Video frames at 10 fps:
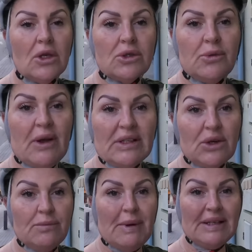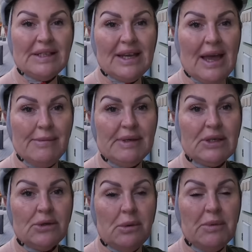So we've had to come back to the chemist
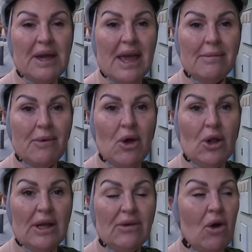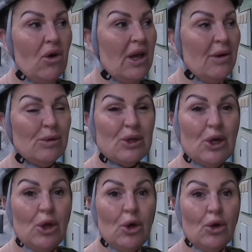because when we came earlier on it was
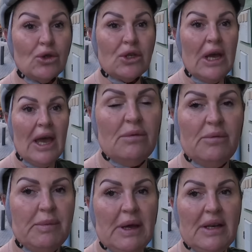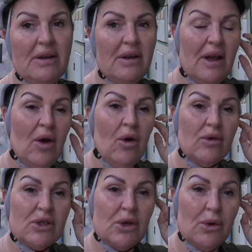closed. We've been
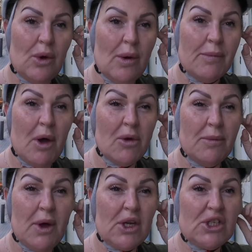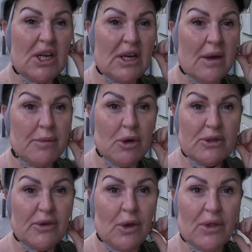over to a Mercatina, bought
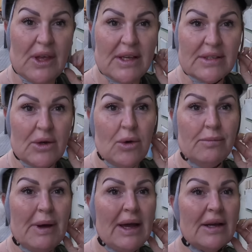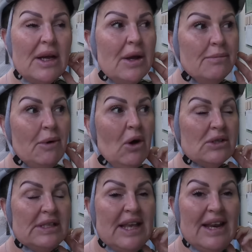a few things and come back.
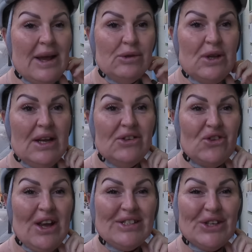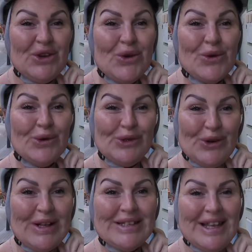Mark's in there now trying to Google
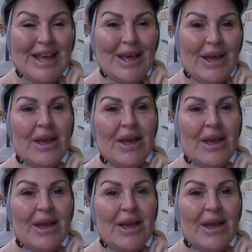translate